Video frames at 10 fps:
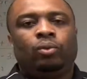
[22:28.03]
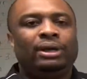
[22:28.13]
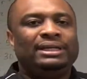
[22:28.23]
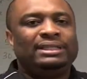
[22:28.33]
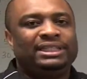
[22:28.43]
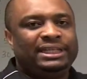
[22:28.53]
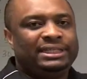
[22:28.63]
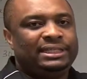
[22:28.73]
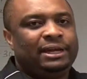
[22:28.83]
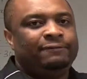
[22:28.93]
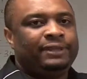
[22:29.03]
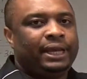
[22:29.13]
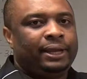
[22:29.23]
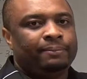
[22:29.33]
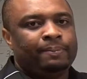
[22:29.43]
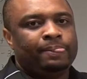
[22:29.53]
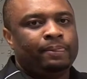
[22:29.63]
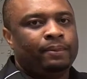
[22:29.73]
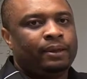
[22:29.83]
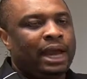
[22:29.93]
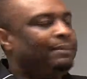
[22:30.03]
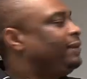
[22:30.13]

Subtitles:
What is the GCF there? I